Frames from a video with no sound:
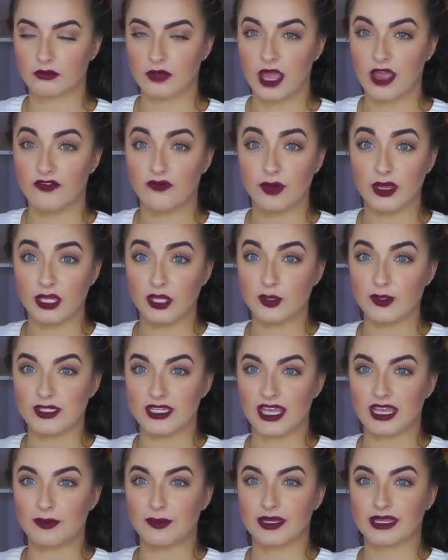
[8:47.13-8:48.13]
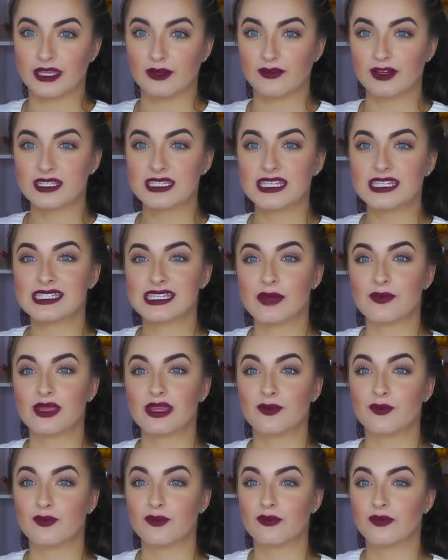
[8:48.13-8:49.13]
I've been using. But they recently sent
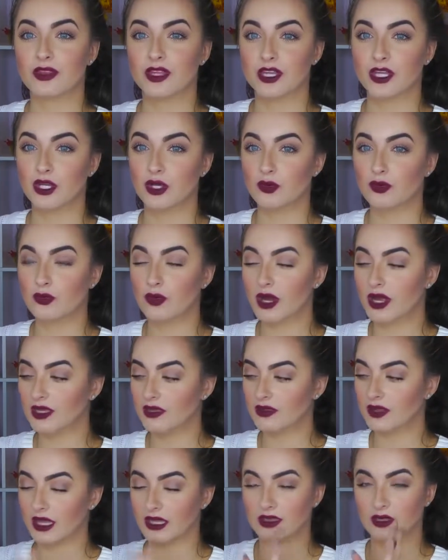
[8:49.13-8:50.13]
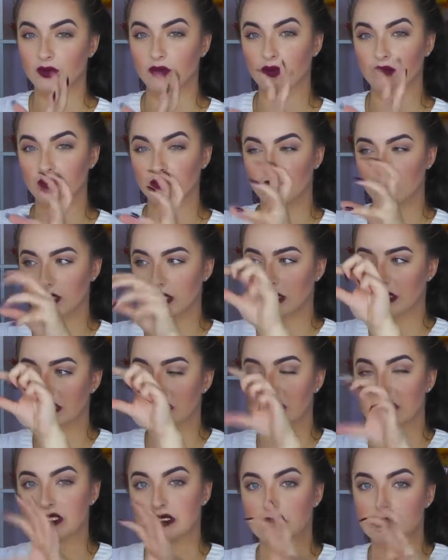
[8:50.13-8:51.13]
me the new one, like the
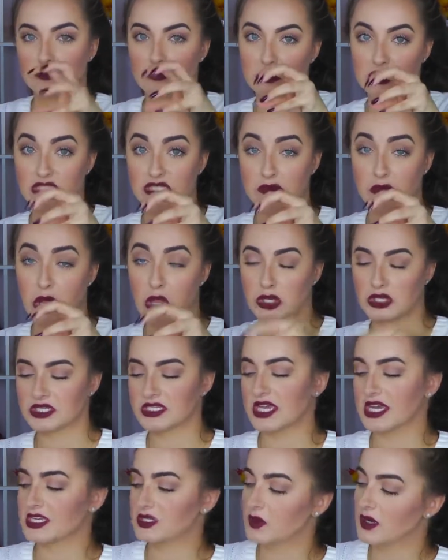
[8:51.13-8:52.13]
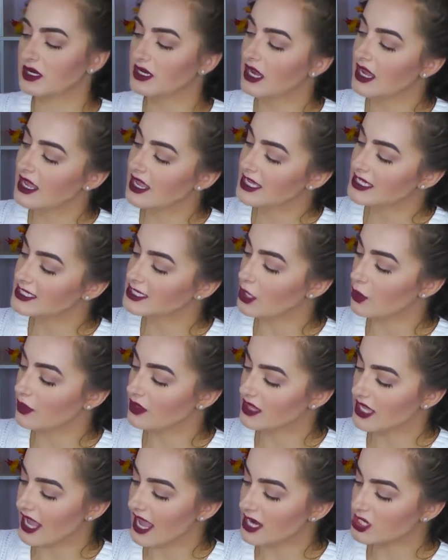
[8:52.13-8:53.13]
smaller sized one. So
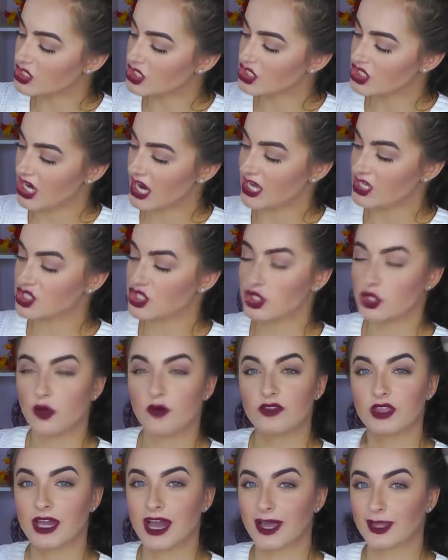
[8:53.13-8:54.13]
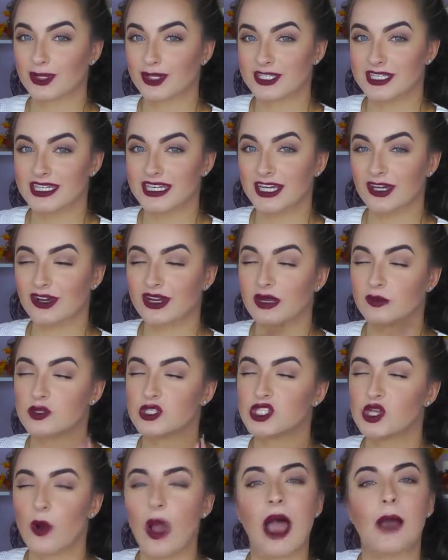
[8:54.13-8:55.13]
they actually changed 2 of the colors in here, and I'm
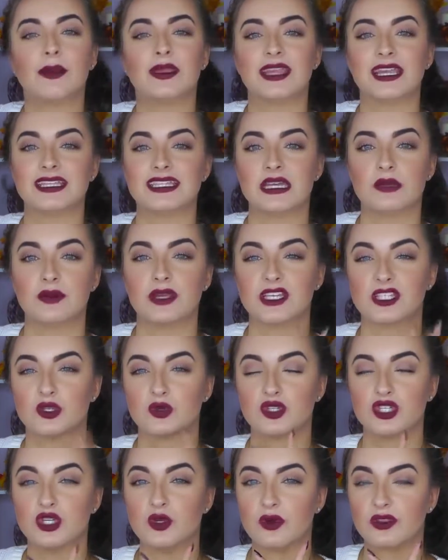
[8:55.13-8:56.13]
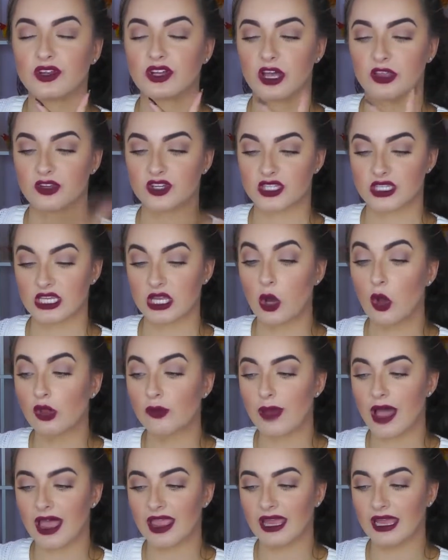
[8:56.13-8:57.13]
so happy they did, because those 2 other colors in the
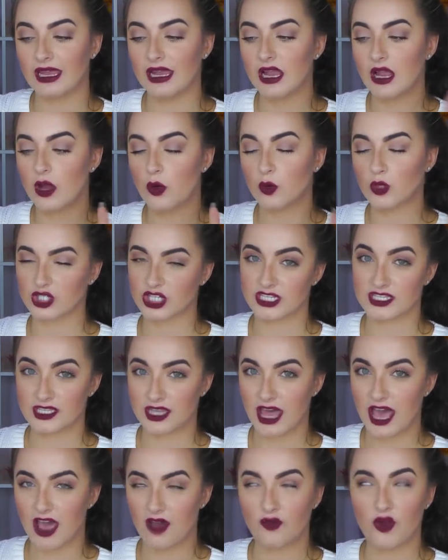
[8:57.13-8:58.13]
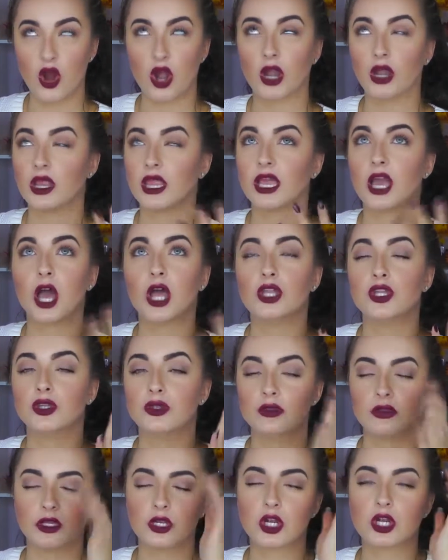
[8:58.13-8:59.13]
old palette, which I still have, are like
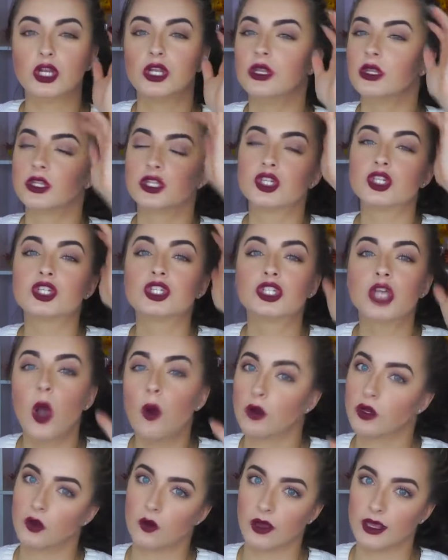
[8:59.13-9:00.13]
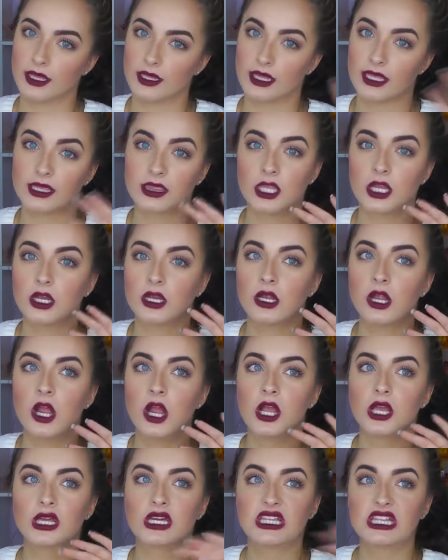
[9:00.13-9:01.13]
they're so annoying. Like they're
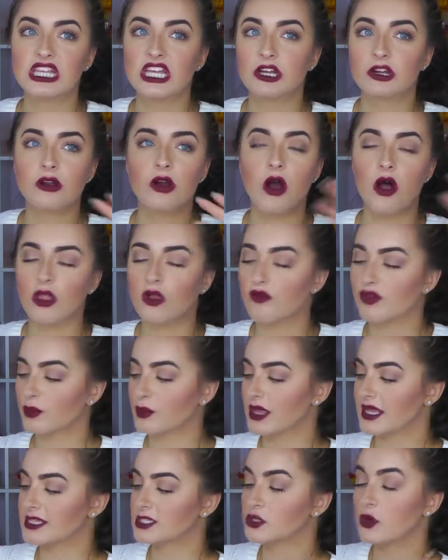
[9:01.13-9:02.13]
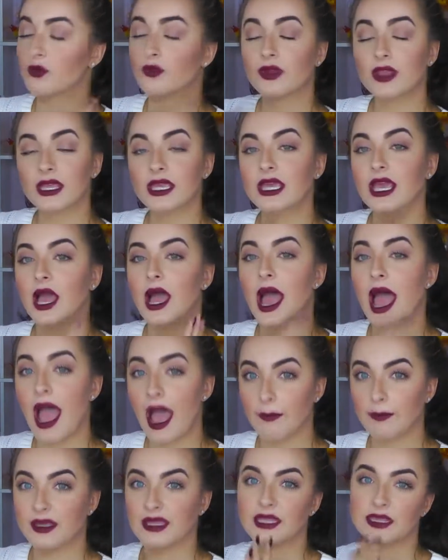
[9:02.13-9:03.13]
glitter all over the place. So I'm really
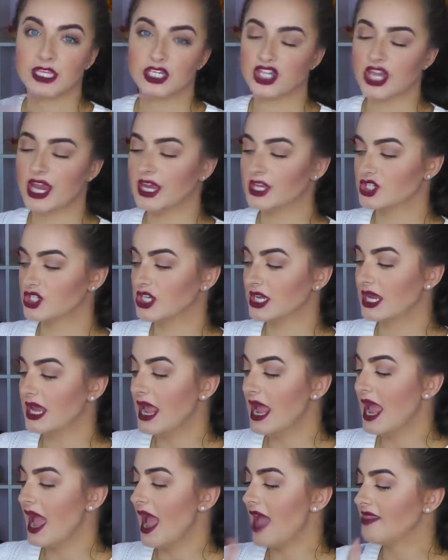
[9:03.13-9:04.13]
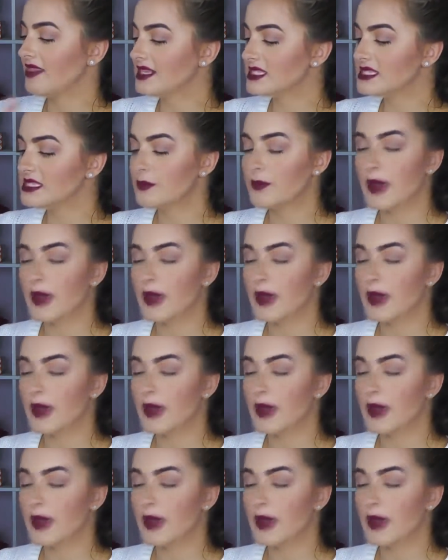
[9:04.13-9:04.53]
happy that they changed it. And this is